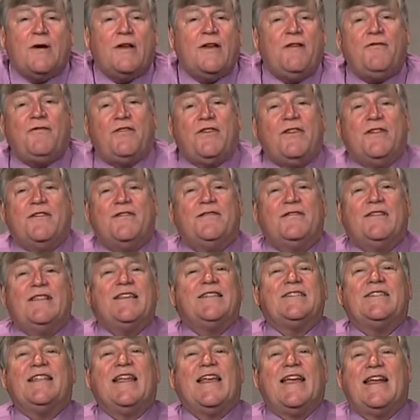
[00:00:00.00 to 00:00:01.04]
if you
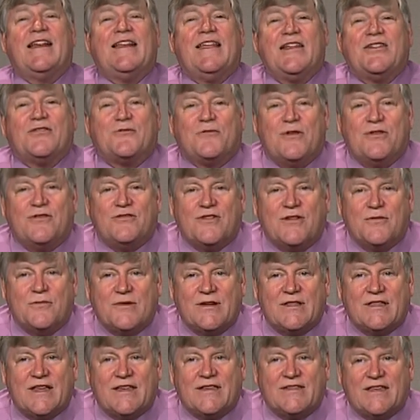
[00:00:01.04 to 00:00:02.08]
listen to Antiques Roadshow,
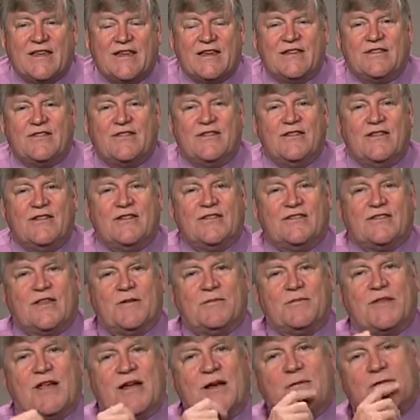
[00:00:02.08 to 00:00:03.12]
what they say to you is
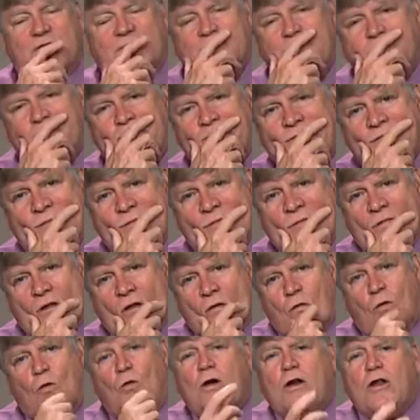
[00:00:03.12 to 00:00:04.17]
sometimes,
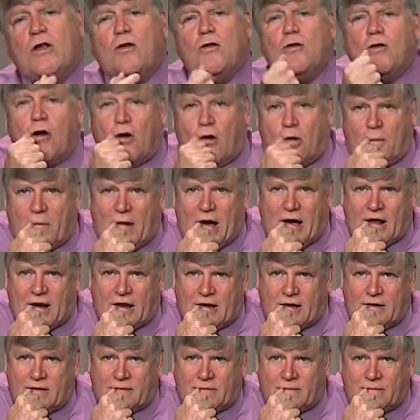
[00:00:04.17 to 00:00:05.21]
well, what do you know about
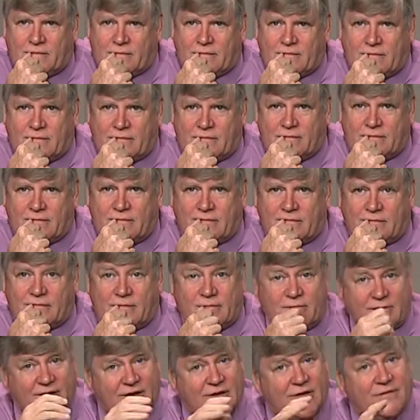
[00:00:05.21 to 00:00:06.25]
it?
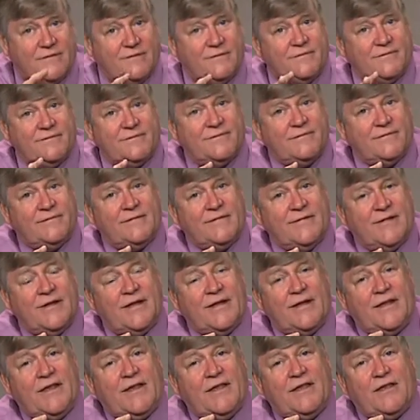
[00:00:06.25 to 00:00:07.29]
Well,
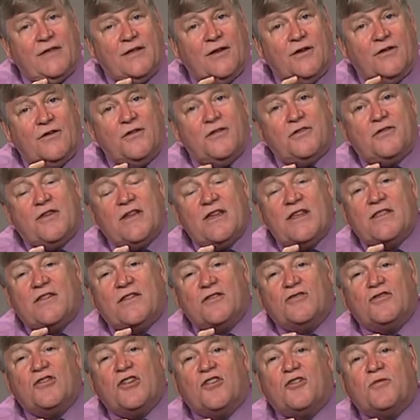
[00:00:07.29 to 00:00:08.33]
you know, you think
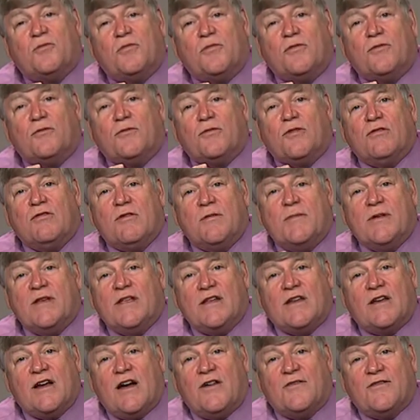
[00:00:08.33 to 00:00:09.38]
they're just really
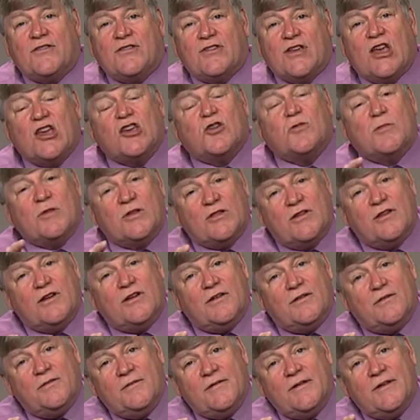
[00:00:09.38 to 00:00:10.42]
being conversation, but
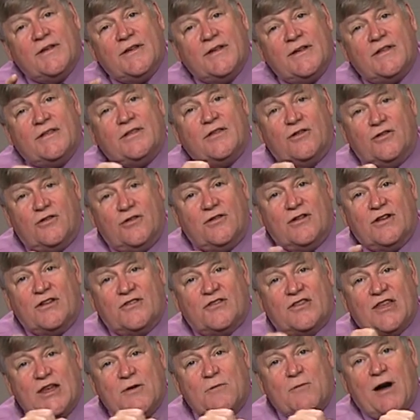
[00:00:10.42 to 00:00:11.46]
no, they're doing a
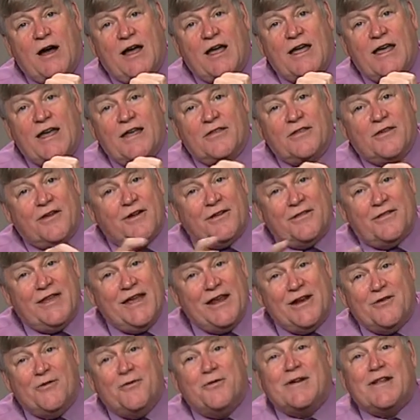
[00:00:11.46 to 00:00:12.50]
CYA. They're, they
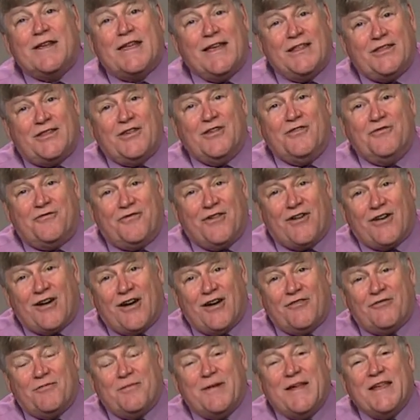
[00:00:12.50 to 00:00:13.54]
they do not want to get too far
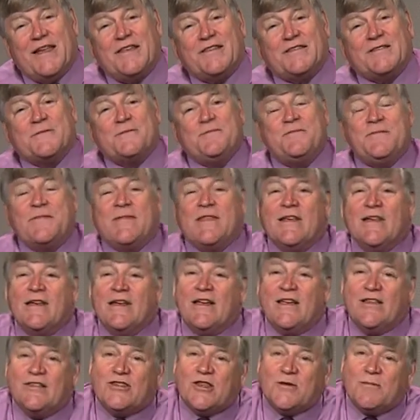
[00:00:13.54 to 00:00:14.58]
off base.
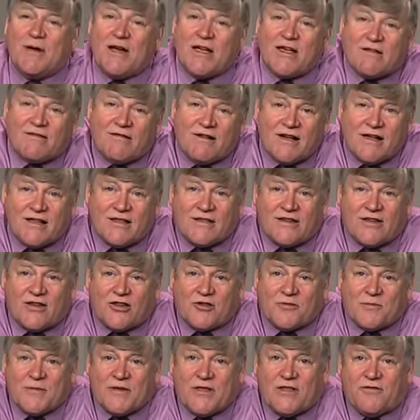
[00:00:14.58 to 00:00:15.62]
So my client
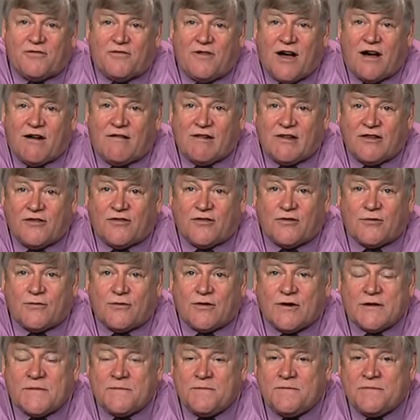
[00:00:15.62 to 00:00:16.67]
tells me the following
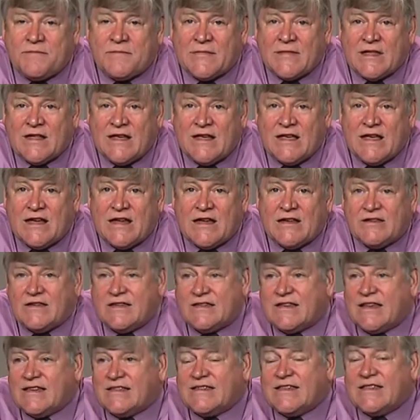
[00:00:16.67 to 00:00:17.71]
story. She
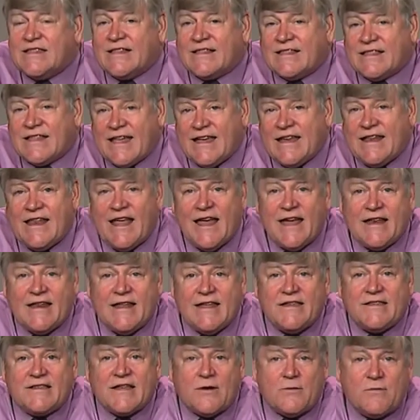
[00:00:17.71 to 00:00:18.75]
says, in the late
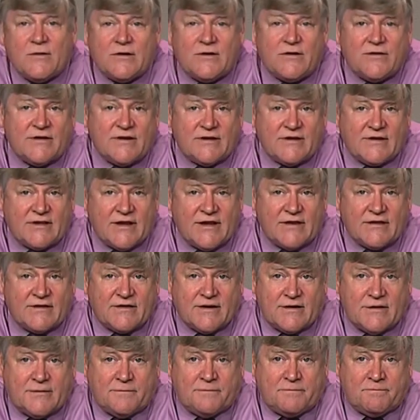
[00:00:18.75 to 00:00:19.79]
80s, I went to an estate
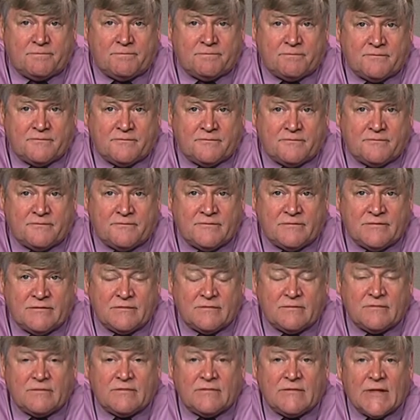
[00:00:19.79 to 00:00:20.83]
sale.
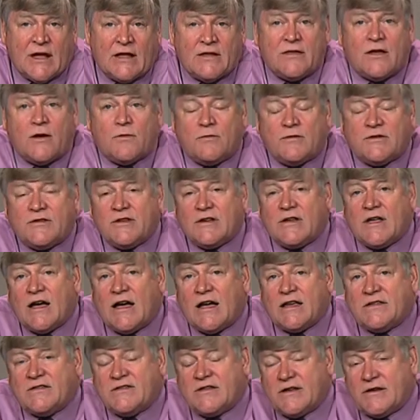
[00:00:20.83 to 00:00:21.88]
and There was a
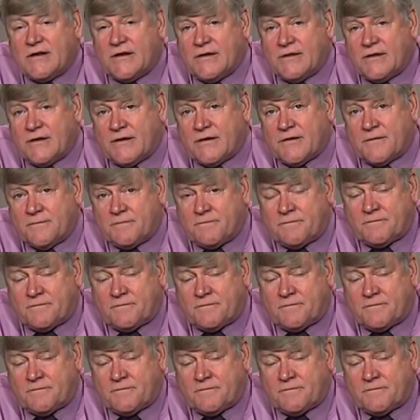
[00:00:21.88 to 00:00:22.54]
guy sitting there.